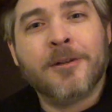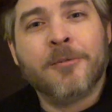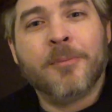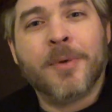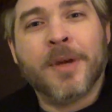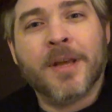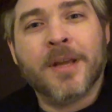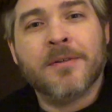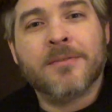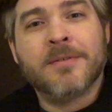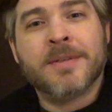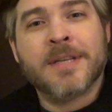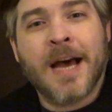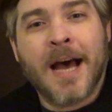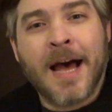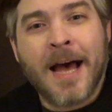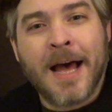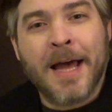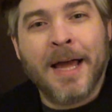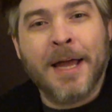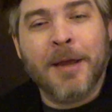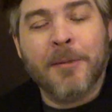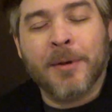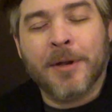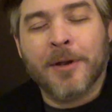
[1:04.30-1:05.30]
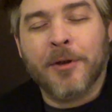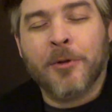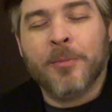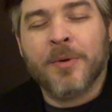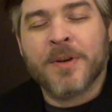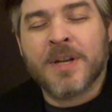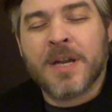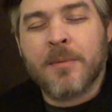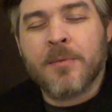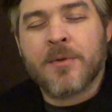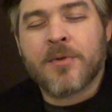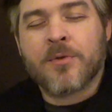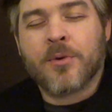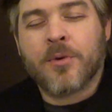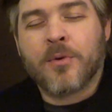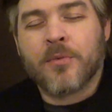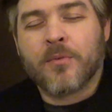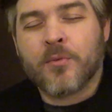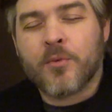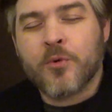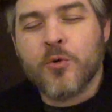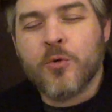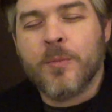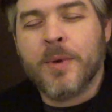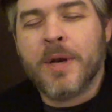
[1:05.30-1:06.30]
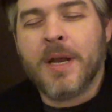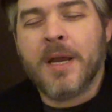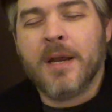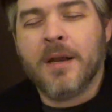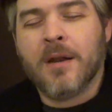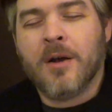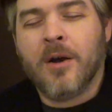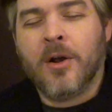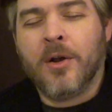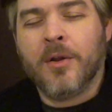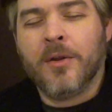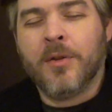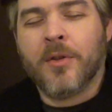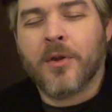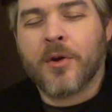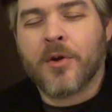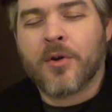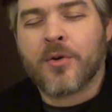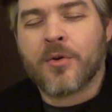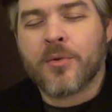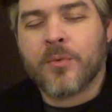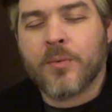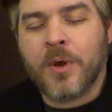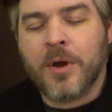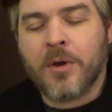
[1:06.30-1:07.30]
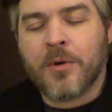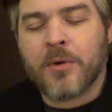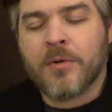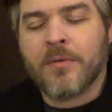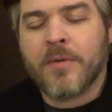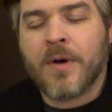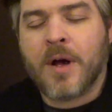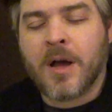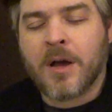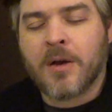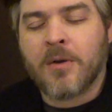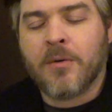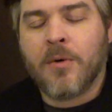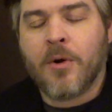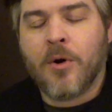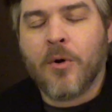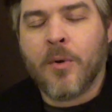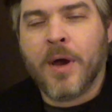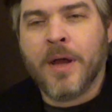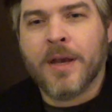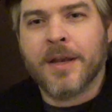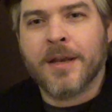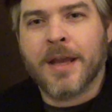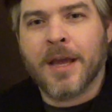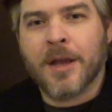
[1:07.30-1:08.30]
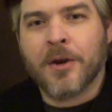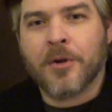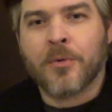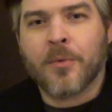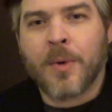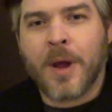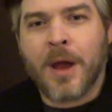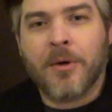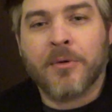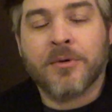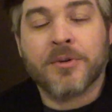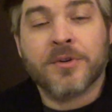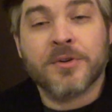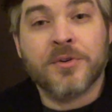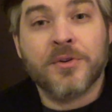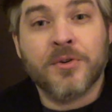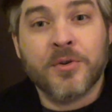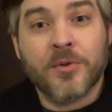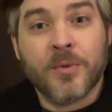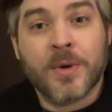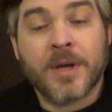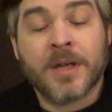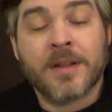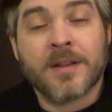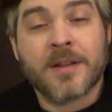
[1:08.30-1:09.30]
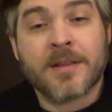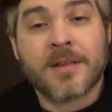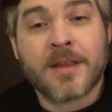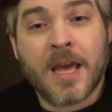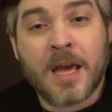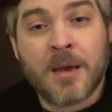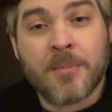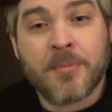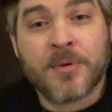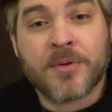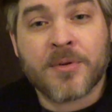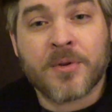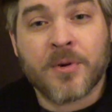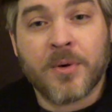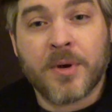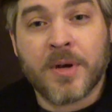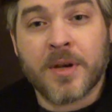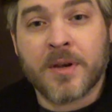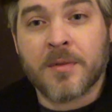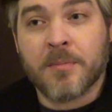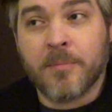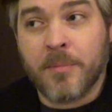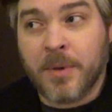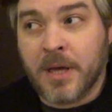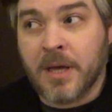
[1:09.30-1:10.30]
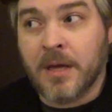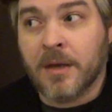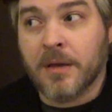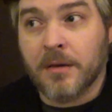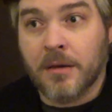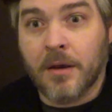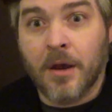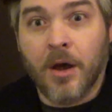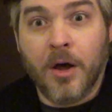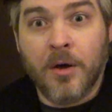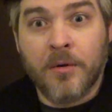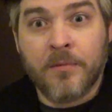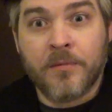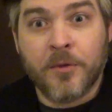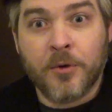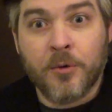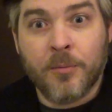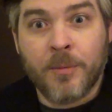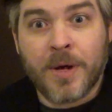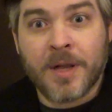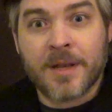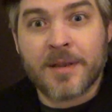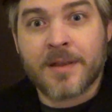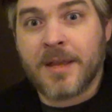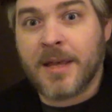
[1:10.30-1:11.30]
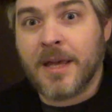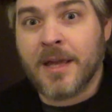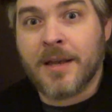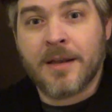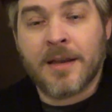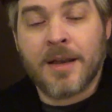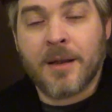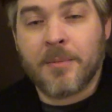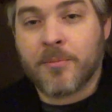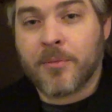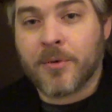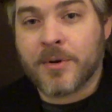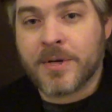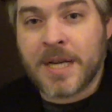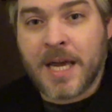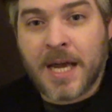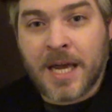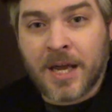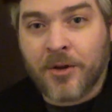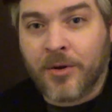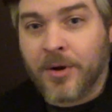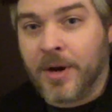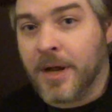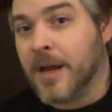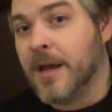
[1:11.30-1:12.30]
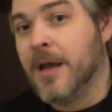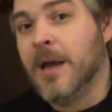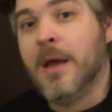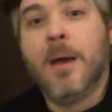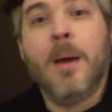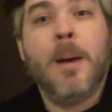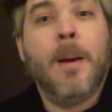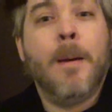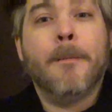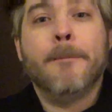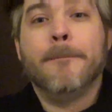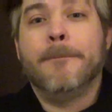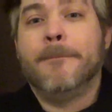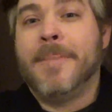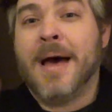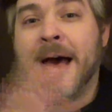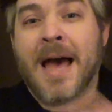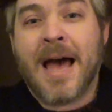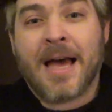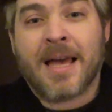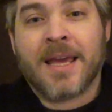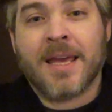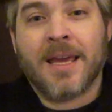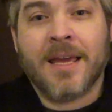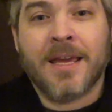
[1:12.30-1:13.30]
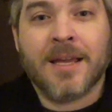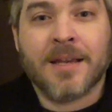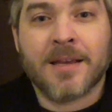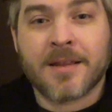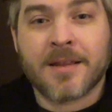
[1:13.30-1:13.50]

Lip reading: bit of time to sort of ruminate on the career of Hakuho and get around to doing this episode. It's been a few months. He ended up retiring back in